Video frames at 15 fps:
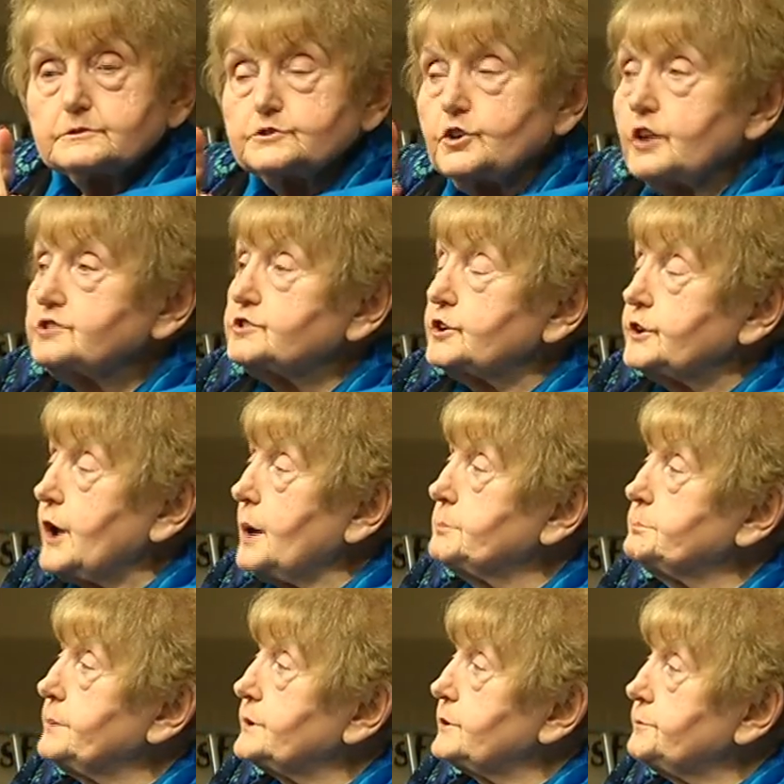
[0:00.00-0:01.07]
just the
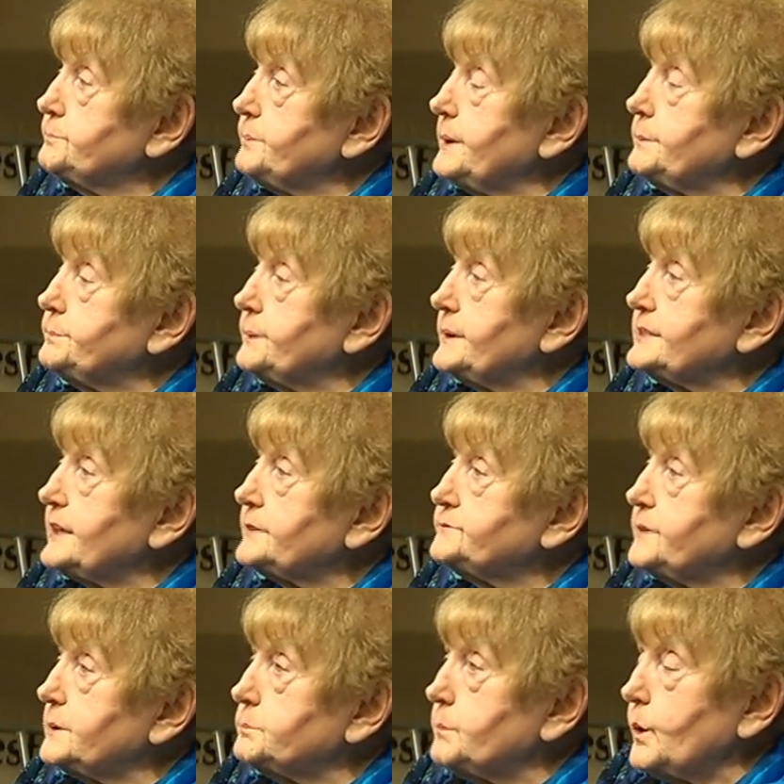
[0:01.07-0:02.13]
number of people that
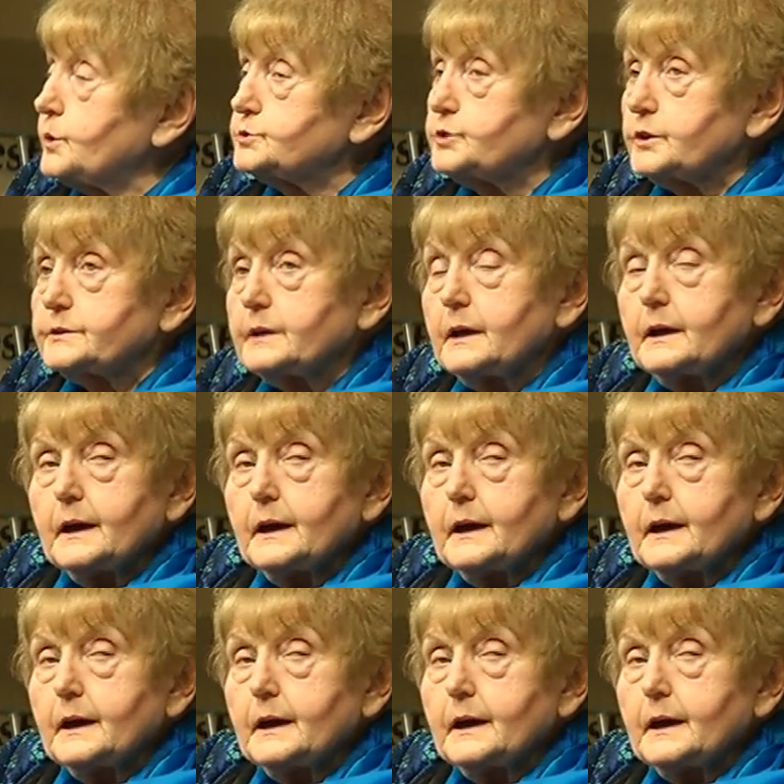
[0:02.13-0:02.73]
were murdered,